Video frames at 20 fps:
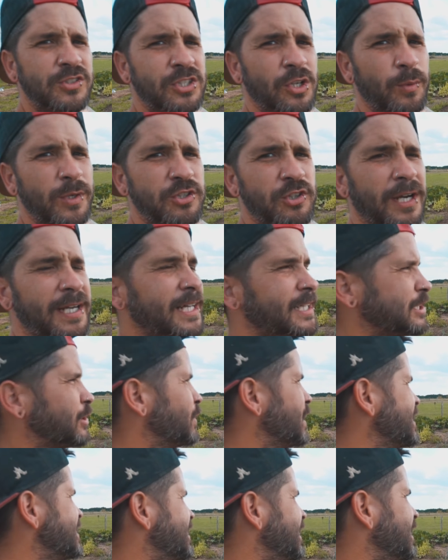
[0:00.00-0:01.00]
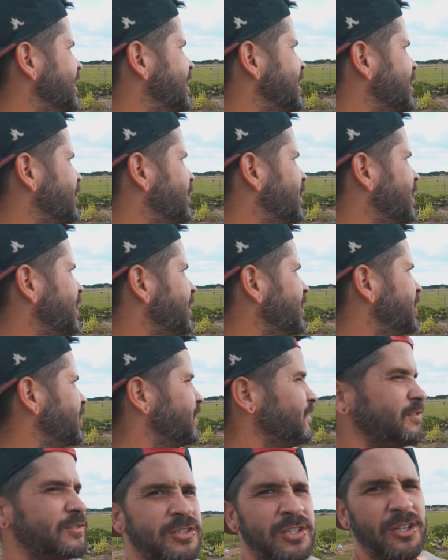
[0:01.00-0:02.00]
So we try not to waste anything around
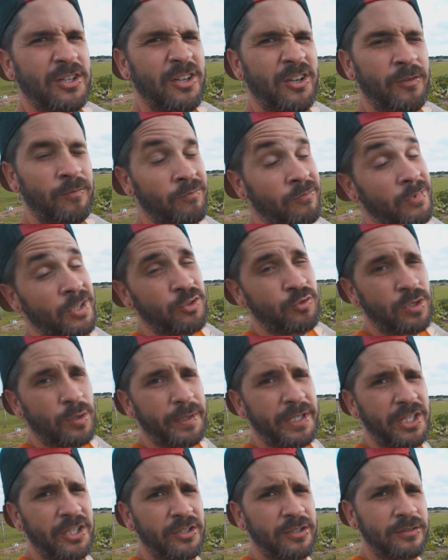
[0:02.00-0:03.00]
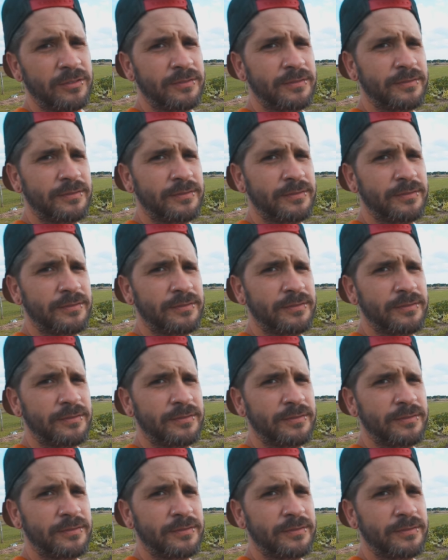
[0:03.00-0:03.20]
here. So that's what we do.